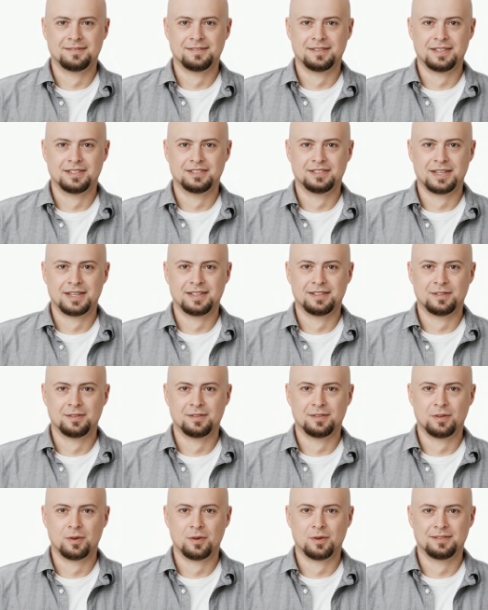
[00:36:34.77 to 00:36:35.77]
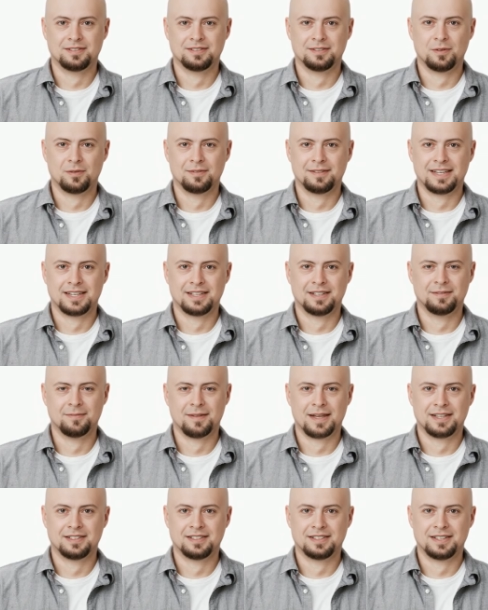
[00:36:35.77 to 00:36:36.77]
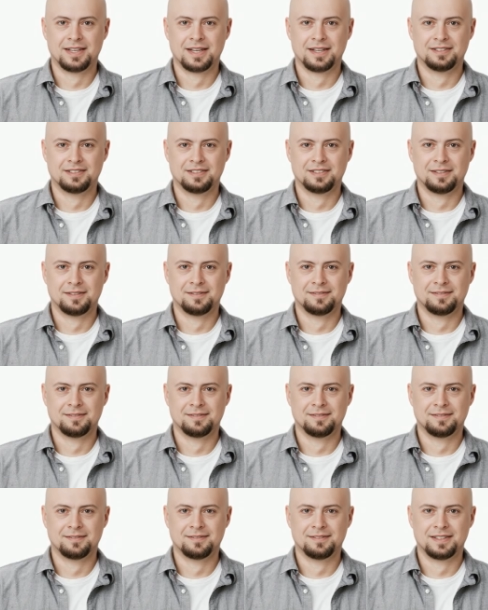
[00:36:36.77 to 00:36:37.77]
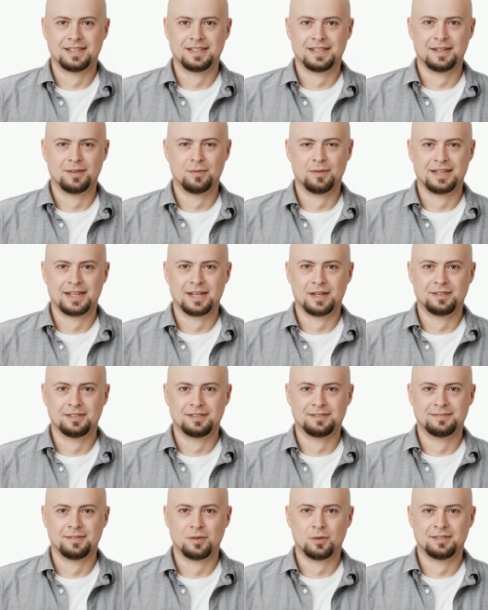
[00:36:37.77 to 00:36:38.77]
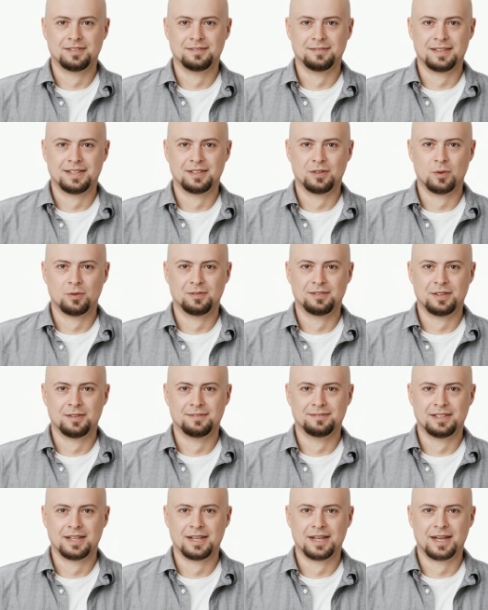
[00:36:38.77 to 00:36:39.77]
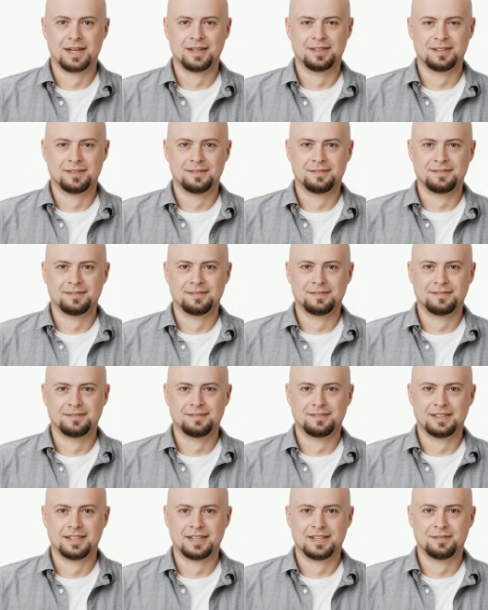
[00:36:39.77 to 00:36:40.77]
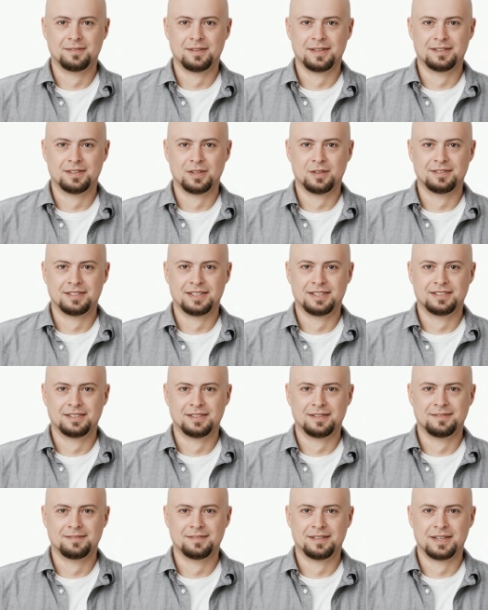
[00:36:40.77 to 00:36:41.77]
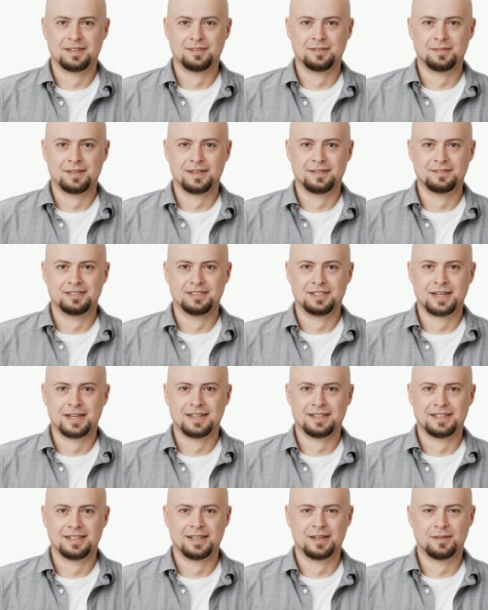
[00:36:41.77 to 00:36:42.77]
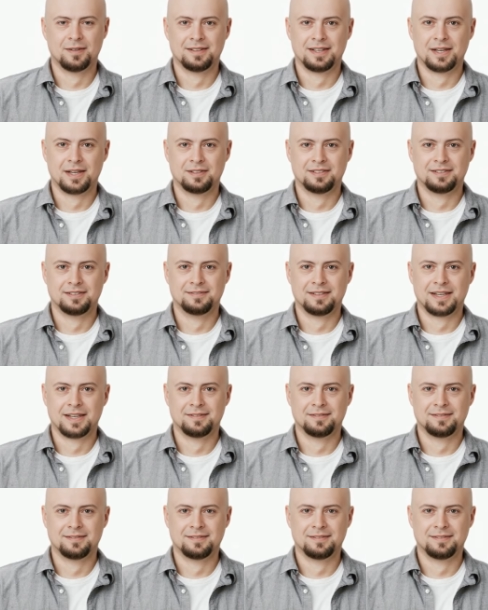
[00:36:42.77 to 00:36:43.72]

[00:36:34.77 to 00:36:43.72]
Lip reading: "The Shadow Lords will be expecting us. We can't afford to be caught off guard." Lyra nodded, her grip tightening on the artifact.